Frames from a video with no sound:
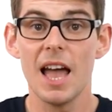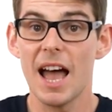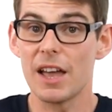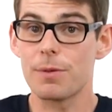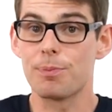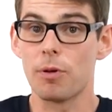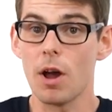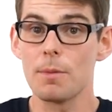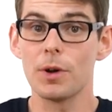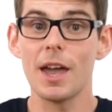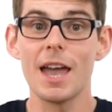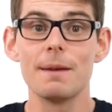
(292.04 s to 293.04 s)
As
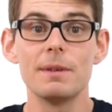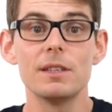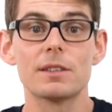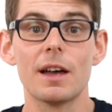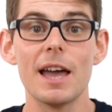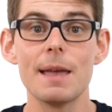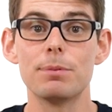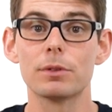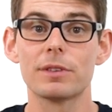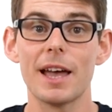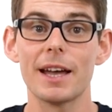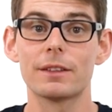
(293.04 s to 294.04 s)
primary amines are able
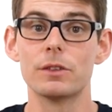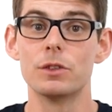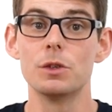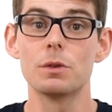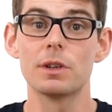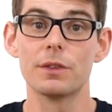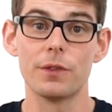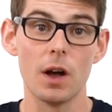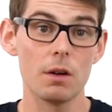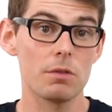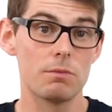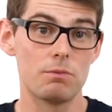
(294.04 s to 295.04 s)
to act as
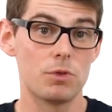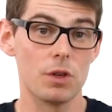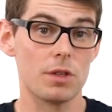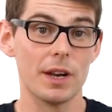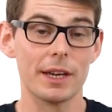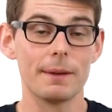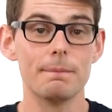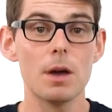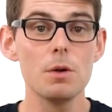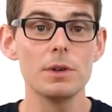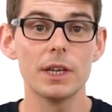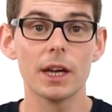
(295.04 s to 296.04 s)
nucleophiles, just like
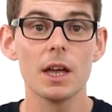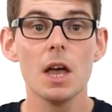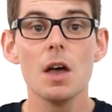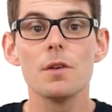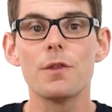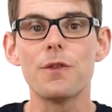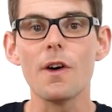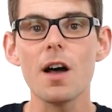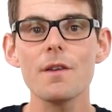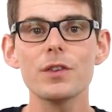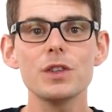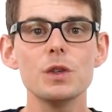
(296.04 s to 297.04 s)
ammonia,
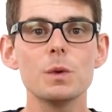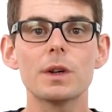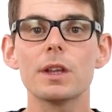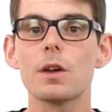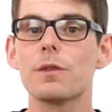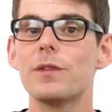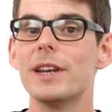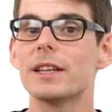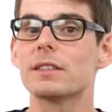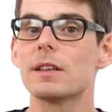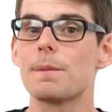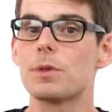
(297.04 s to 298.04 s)
further
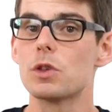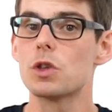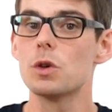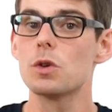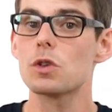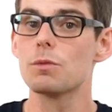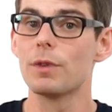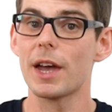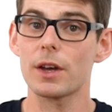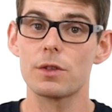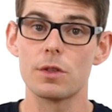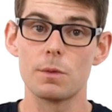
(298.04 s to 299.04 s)
nucleophilic substitution
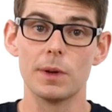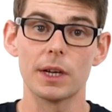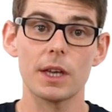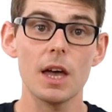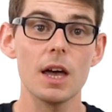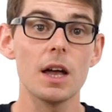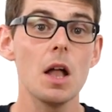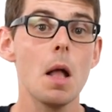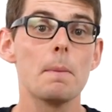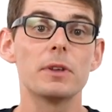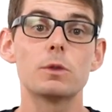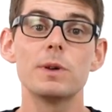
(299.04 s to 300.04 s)
reactions will occur
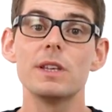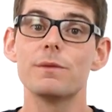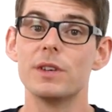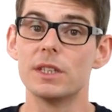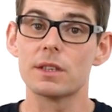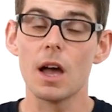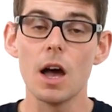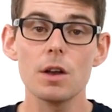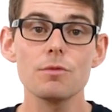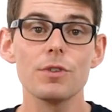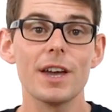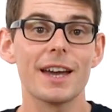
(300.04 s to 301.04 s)
between these
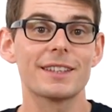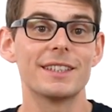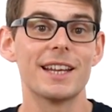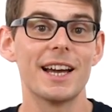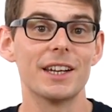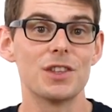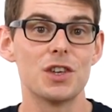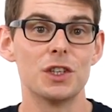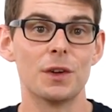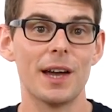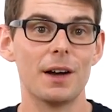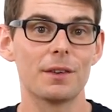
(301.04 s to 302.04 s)
unreacted
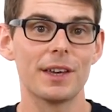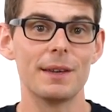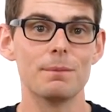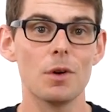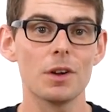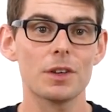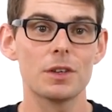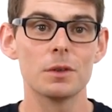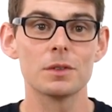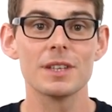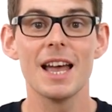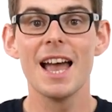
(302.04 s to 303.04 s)
halogenoalkane
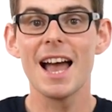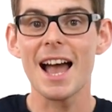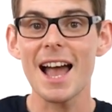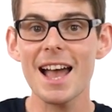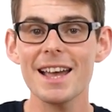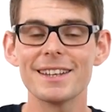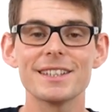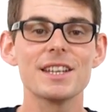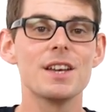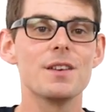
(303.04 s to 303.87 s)
molecules and